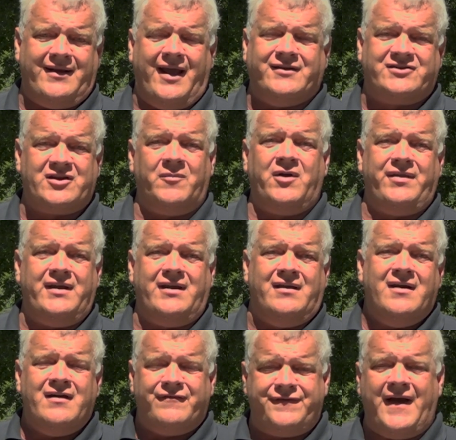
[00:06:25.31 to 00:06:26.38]
And some of the
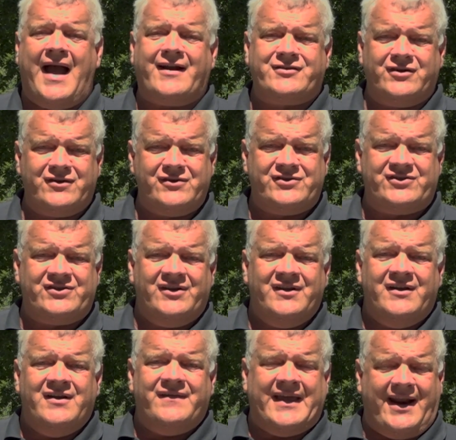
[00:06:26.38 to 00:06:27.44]
factors
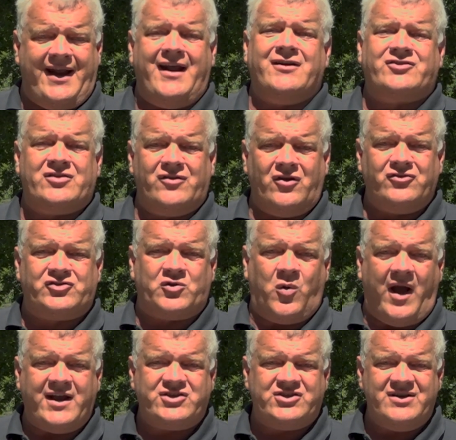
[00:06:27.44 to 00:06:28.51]
that answer those
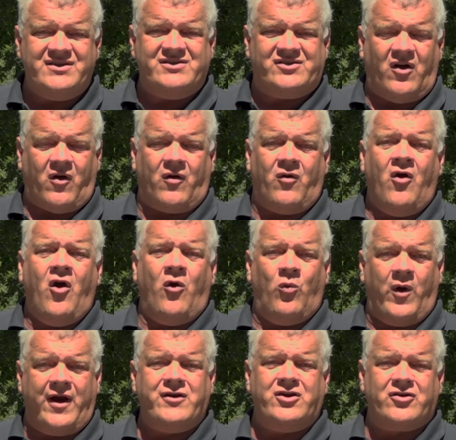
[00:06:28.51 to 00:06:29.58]
questions are
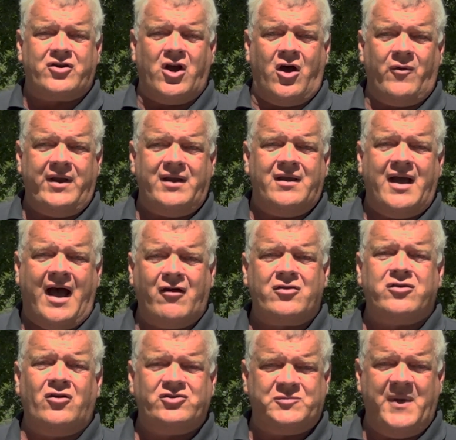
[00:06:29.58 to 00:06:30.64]
where you're going, how
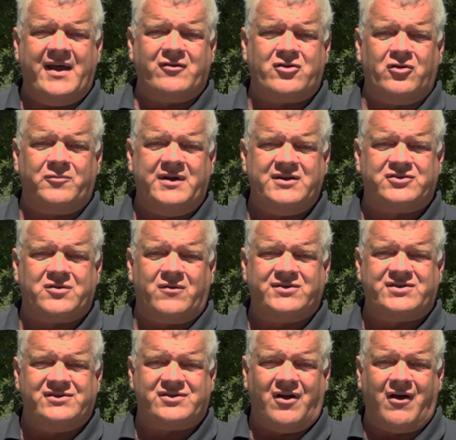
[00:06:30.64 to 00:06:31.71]
close medical
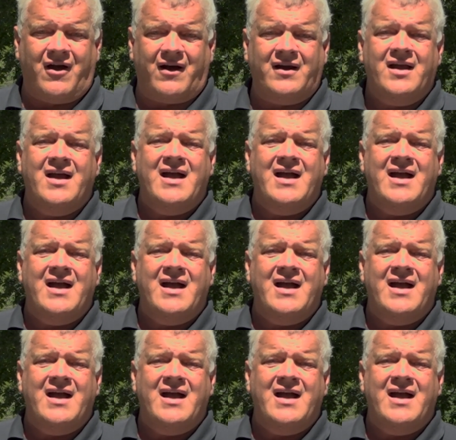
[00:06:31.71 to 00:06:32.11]
resources are,